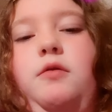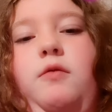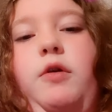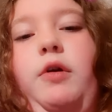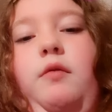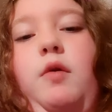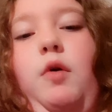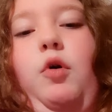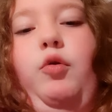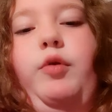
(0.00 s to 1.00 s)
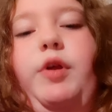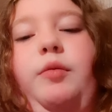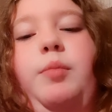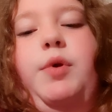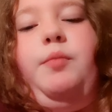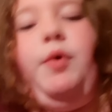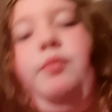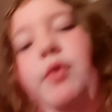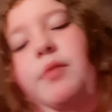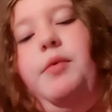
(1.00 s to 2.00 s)
Oreo will always be my
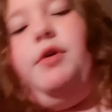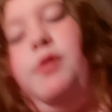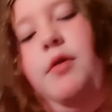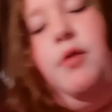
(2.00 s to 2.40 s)
puppy,